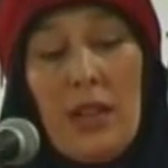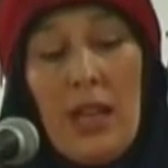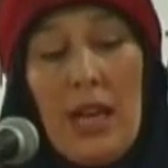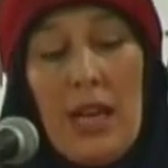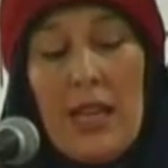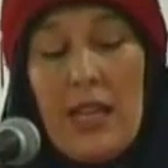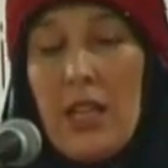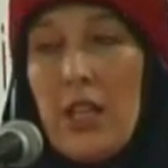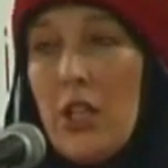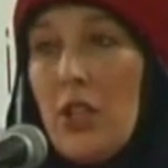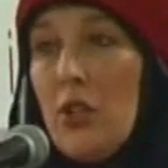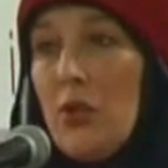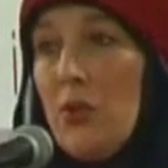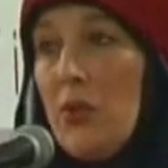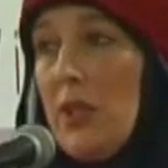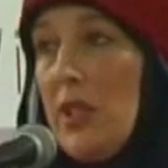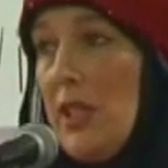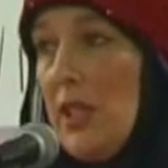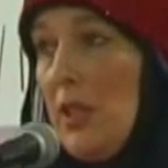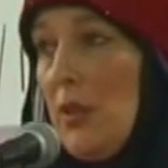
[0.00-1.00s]
I go
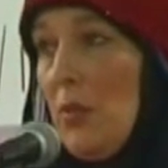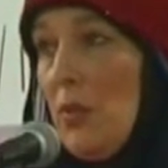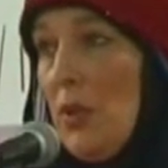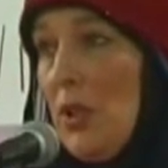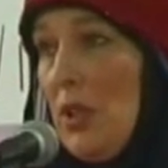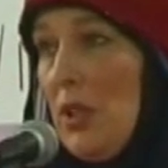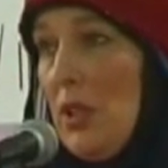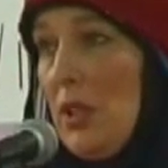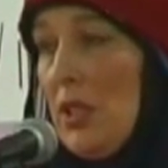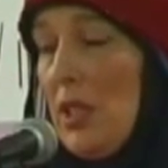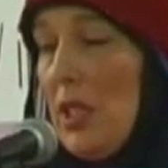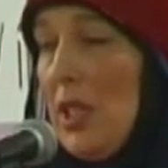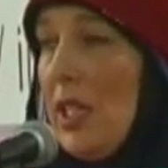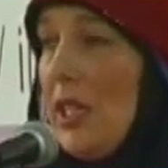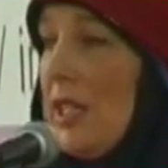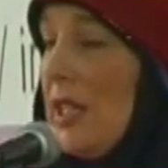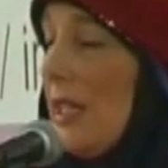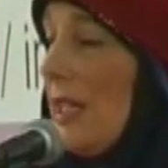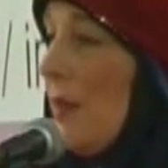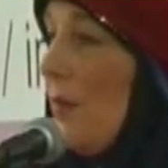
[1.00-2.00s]
in the world,
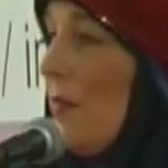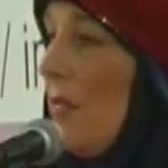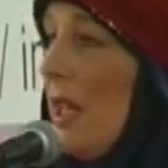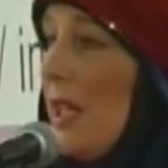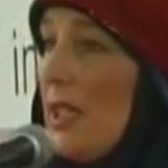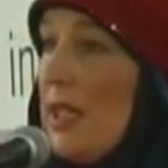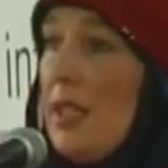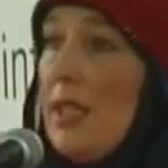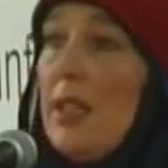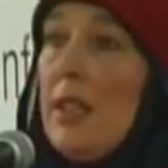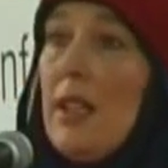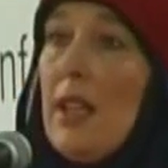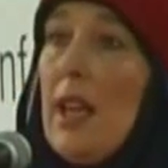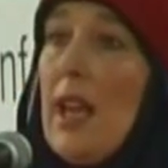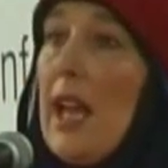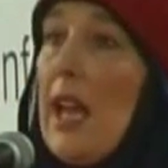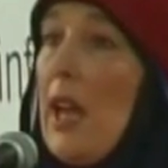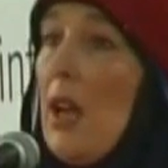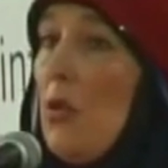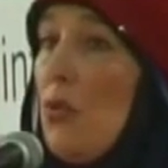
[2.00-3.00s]
it doesn't matter
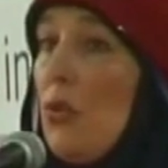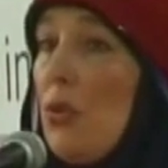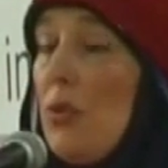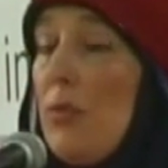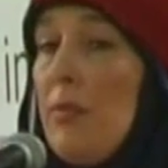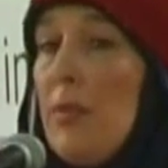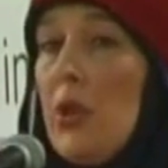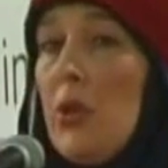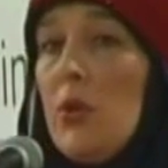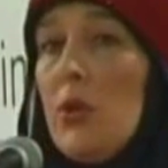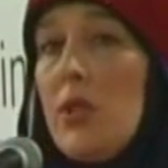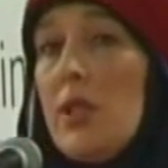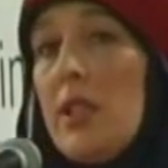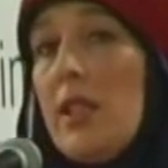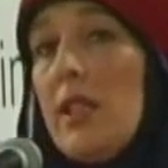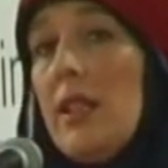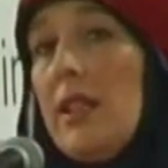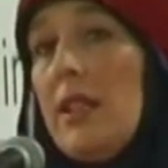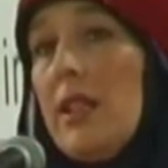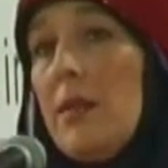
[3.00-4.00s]
how remote
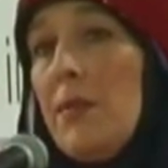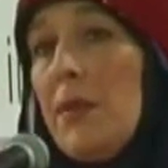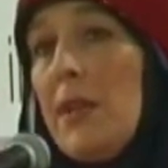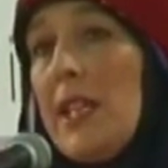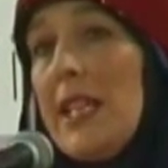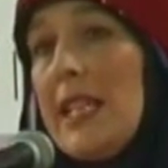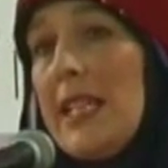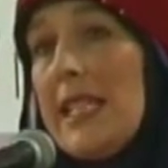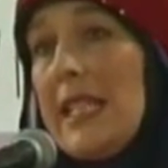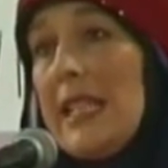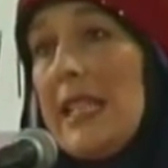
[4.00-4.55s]
the place